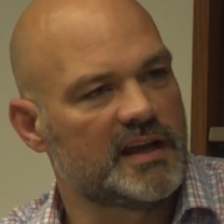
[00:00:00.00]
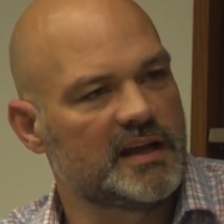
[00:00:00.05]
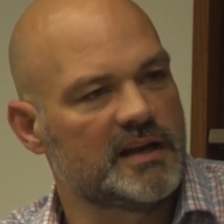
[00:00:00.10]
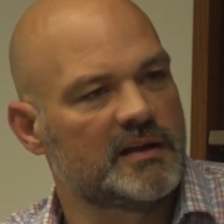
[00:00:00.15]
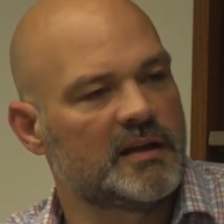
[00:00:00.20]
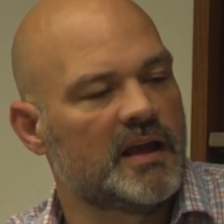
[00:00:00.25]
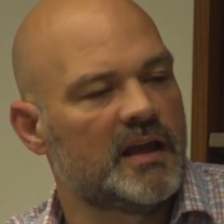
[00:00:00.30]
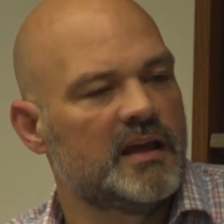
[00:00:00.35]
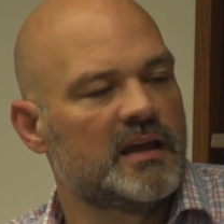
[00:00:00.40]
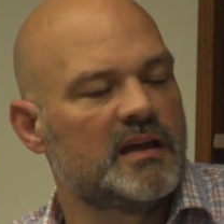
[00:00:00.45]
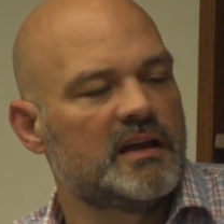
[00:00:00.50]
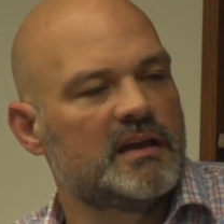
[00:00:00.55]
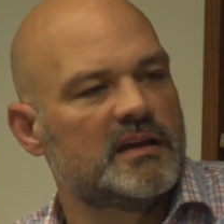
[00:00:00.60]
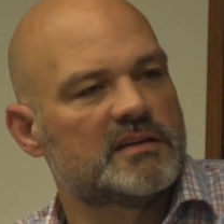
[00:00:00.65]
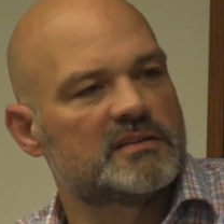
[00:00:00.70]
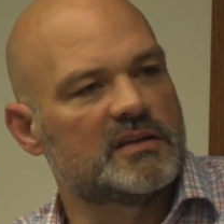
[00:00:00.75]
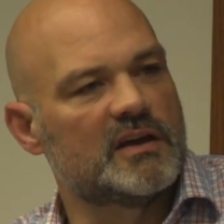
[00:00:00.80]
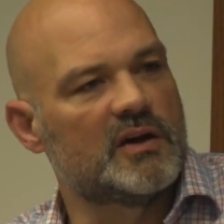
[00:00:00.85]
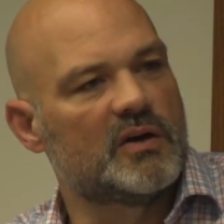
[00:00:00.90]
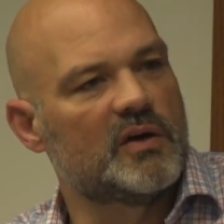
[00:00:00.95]
And
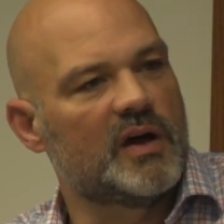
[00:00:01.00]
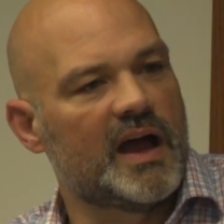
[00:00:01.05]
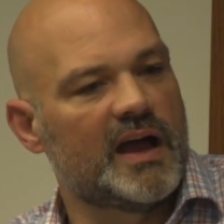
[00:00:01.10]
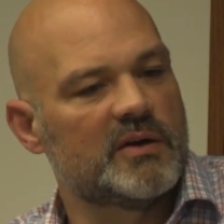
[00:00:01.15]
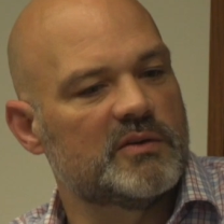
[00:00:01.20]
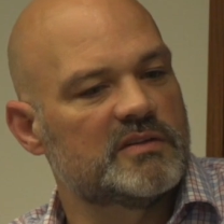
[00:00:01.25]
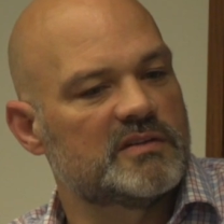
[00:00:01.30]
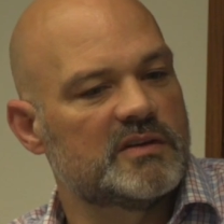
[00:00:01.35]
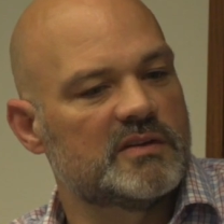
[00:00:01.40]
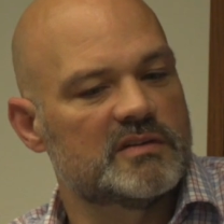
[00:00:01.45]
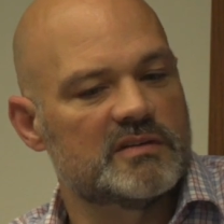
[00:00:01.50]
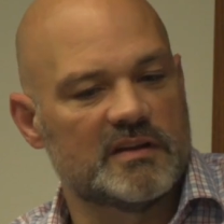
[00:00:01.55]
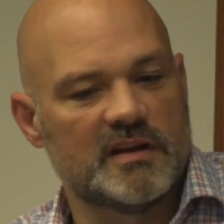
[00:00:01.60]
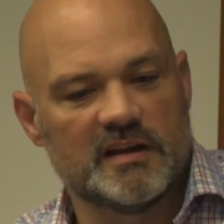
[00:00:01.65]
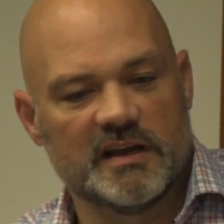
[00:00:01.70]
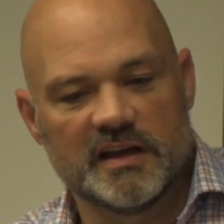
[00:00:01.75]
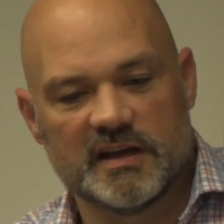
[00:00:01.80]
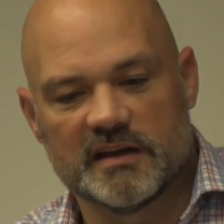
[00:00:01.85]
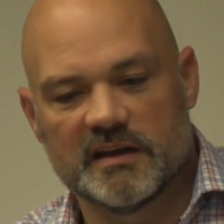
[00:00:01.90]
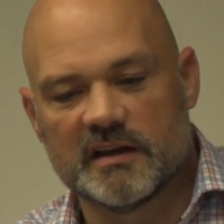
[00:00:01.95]
so I was using
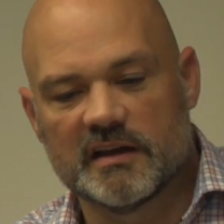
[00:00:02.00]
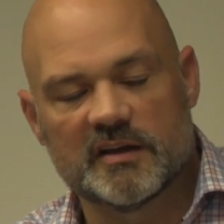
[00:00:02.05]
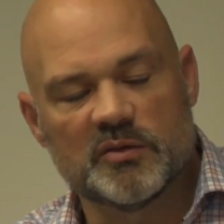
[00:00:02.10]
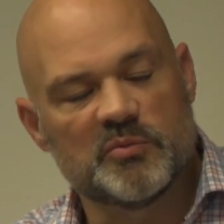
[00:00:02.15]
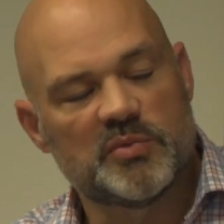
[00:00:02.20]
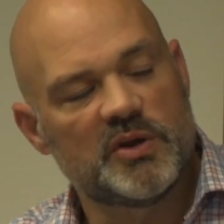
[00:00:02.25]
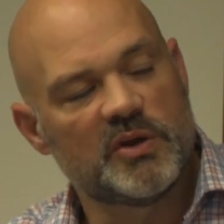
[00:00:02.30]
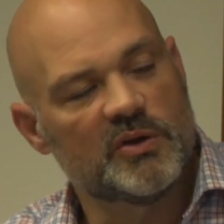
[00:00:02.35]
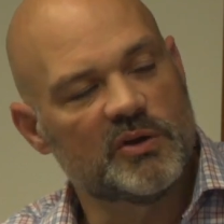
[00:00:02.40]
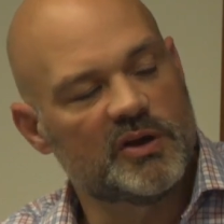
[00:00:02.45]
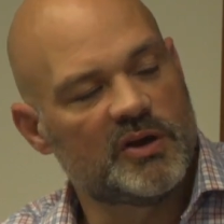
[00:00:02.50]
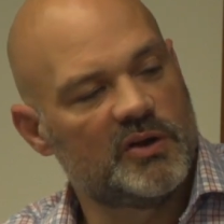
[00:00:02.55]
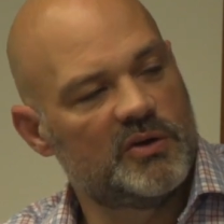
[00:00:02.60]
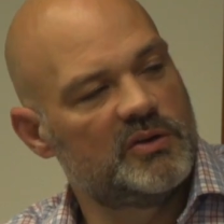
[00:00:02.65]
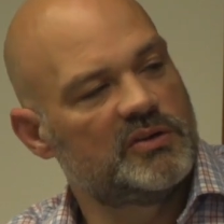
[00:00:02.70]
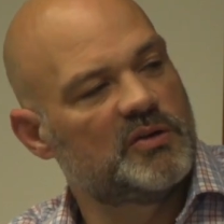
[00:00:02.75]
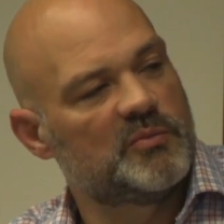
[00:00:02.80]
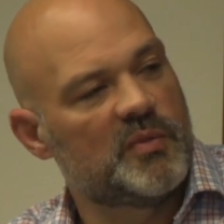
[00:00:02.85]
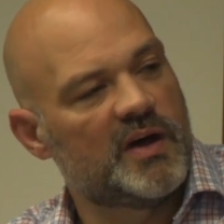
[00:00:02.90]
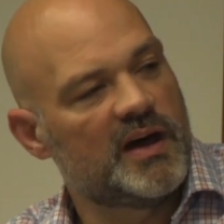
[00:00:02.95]
a computer
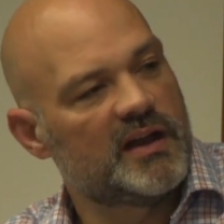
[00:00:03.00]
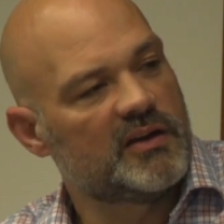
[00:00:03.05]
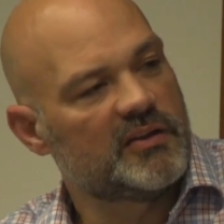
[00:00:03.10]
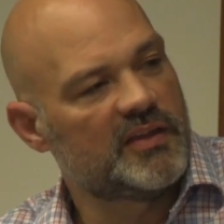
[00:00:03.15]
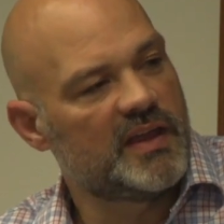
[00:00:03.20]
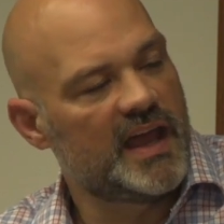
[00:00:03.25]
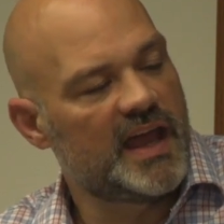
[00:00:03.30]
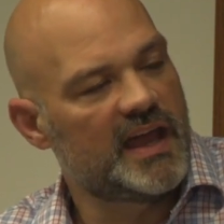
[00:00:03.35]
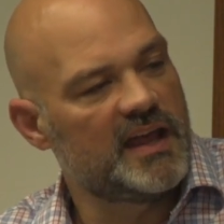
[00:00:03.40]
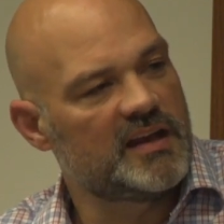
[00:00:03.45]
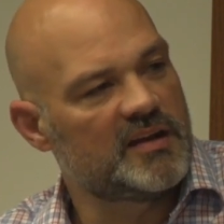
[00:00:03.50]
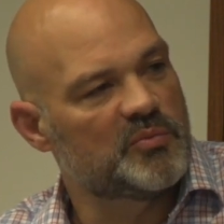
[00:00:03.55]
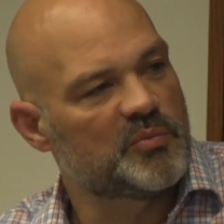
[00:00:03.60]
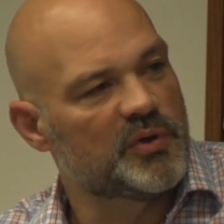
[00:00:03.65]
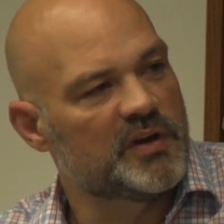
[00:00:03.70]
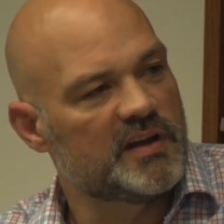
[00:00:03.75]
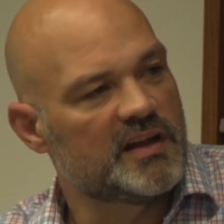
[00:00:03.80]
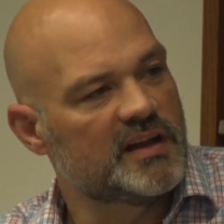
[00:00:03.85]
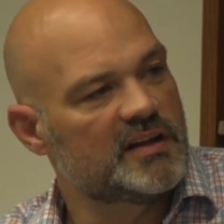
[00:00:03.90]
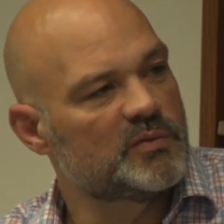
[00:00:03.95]
code to model that and
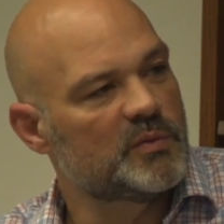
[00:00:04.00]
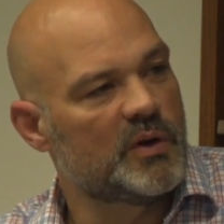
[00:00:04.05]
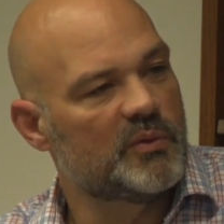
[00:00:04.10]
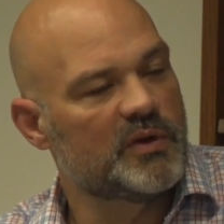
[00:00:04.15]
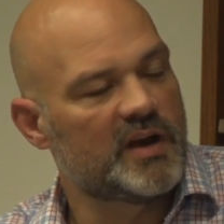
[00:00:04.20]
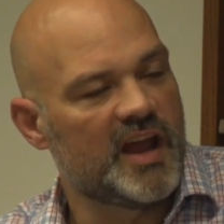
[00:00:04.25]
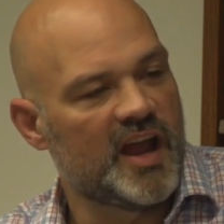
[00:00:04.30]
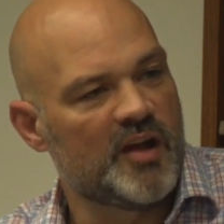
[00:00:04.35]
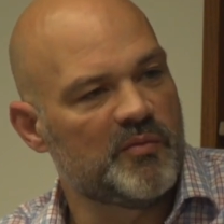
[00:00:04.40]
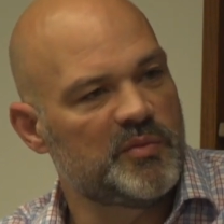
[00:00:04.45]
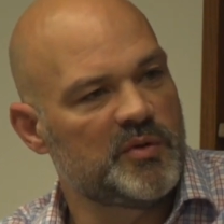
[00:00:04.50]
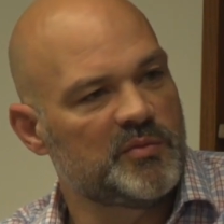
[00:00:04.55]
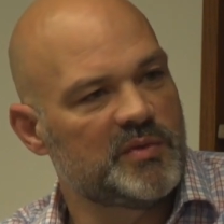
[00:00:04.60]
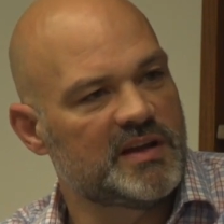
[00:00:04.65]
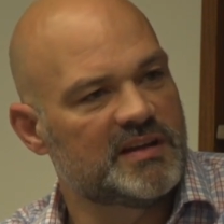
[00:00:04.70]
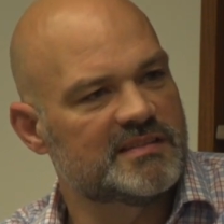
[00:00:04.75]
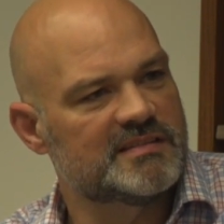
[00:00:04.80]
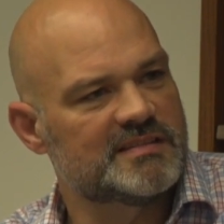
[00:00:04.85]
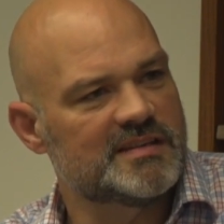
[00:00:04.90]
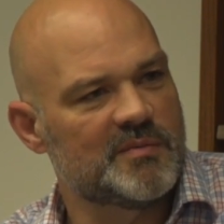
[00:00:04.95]
predict what would happen,
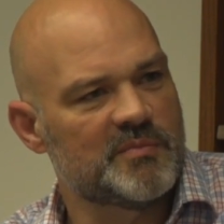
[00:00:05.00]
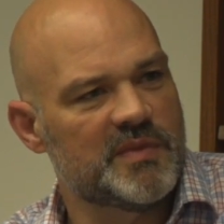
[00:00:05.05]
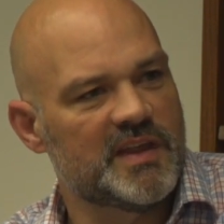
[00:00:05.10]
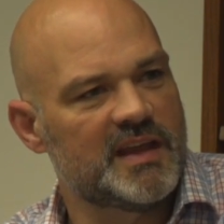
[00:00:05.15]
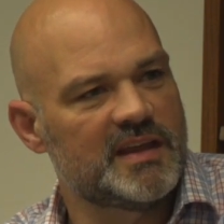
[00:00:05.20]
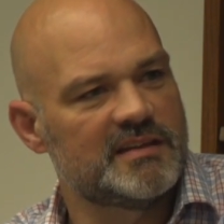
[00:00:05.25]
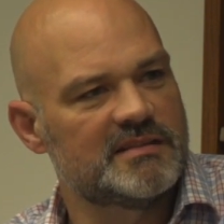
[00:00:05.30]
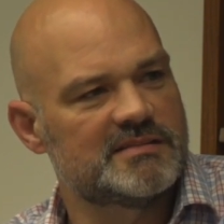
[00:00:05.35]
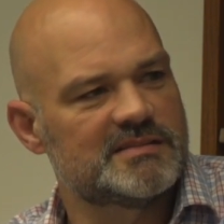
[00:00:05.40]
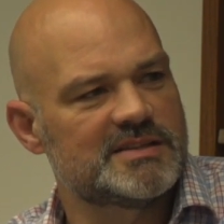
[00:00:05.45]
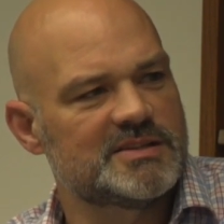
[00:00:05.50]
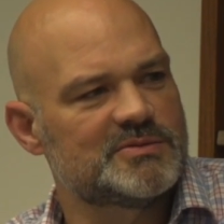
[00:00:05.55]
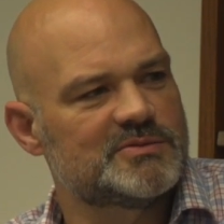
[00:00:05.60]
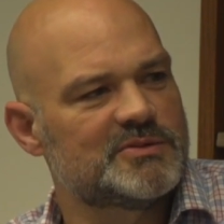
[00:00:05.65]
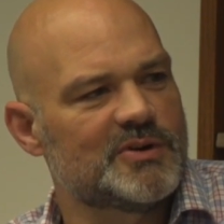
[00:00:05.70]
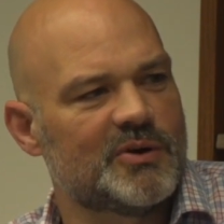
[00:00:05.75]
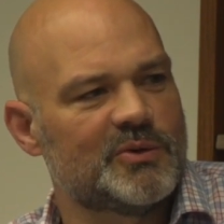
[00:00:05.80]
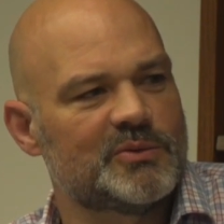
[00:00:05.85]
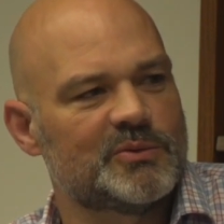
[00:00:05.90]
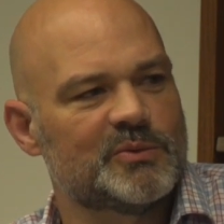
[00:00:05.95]
because some things you
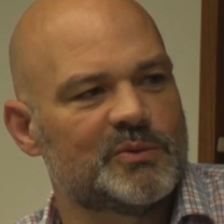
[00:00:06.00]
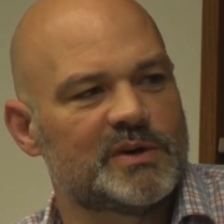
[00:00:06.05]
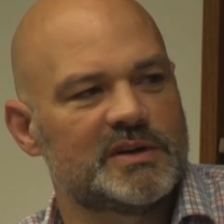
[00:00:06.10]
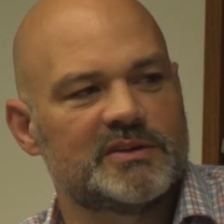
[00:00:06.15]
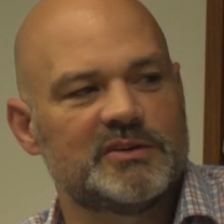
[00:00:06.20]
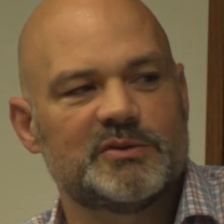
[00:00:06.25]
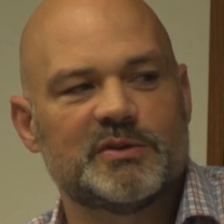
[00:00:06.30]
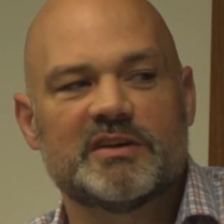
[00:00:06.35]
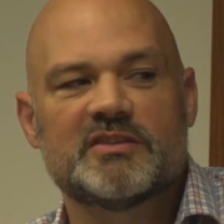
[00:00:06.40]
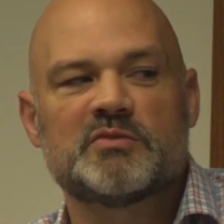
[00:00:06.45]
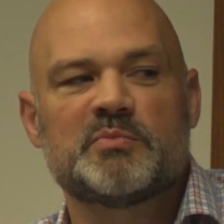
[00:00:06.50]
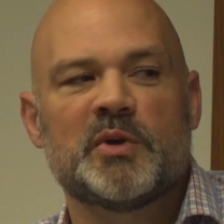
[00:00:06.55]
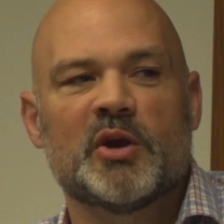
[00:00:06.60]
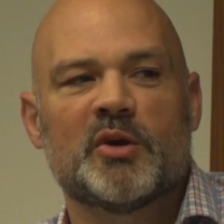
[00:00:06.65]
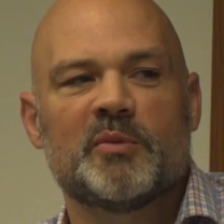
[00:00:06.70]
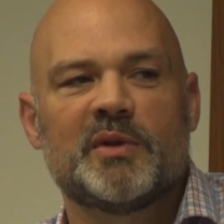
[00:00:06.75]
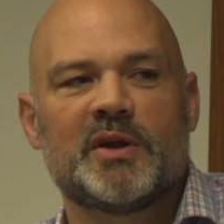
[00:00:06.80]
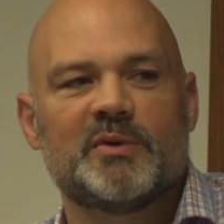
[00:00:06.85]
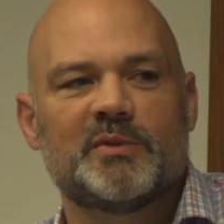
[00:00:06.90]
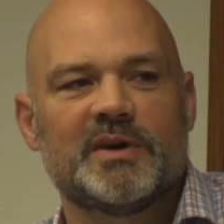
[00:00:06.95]
don't want to
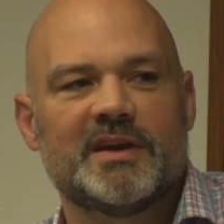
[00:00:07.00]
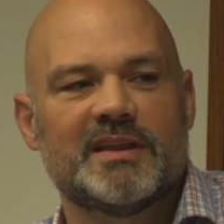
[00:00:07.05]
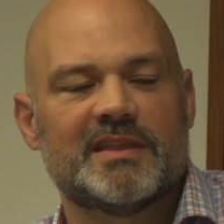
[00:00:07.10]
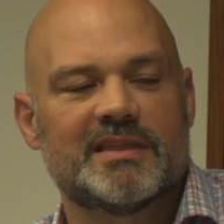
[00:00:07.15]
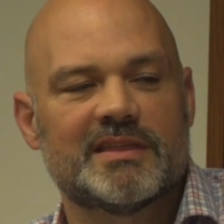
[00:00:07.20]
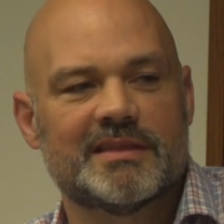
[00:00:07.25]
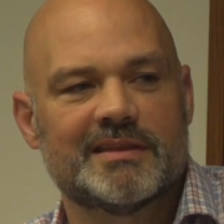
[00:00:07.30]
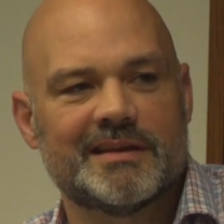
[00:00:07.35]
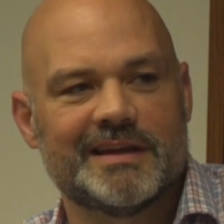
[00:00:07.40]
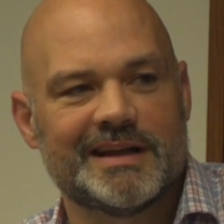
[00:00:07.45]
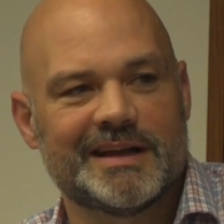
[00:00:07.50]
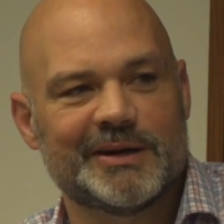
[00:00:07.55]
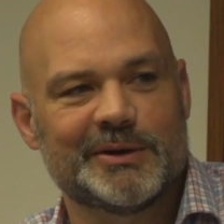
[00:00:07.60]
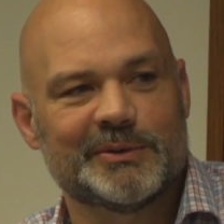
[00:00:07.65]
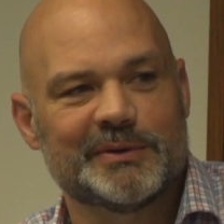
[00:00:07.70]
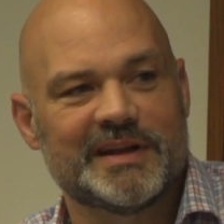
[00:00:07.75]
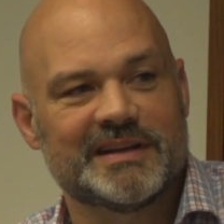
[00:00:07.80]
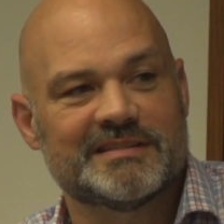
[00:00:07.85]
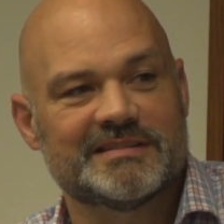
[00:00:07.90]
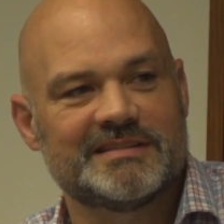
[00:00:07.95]
experiment with,
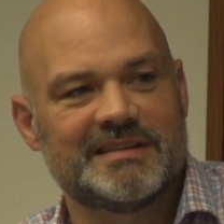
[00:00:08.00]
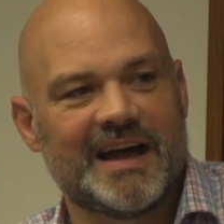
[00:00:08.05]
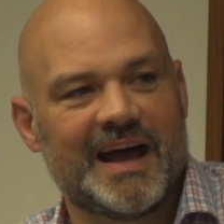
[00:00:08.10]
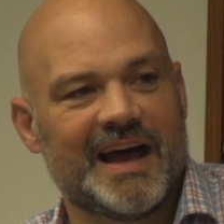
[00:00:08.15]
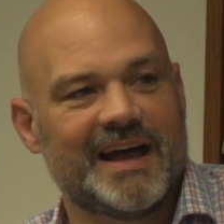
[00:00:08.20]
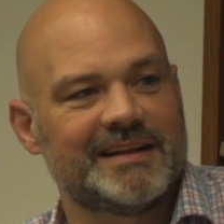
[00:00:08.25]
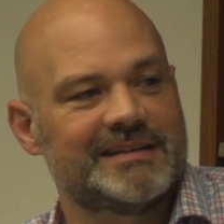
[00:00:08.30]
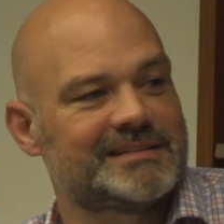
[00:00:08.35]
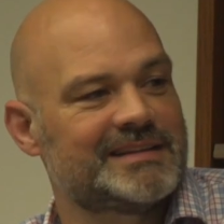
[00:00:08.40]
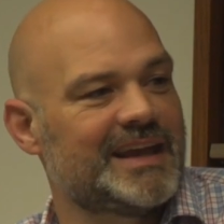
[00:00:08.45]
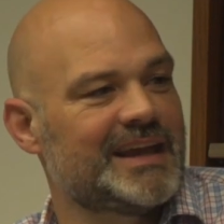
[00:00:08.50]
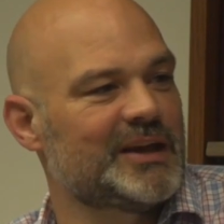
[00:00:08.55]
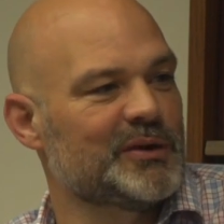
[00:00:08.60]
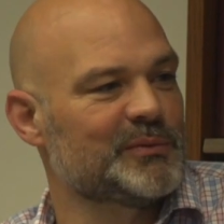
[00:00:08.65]
let's not take a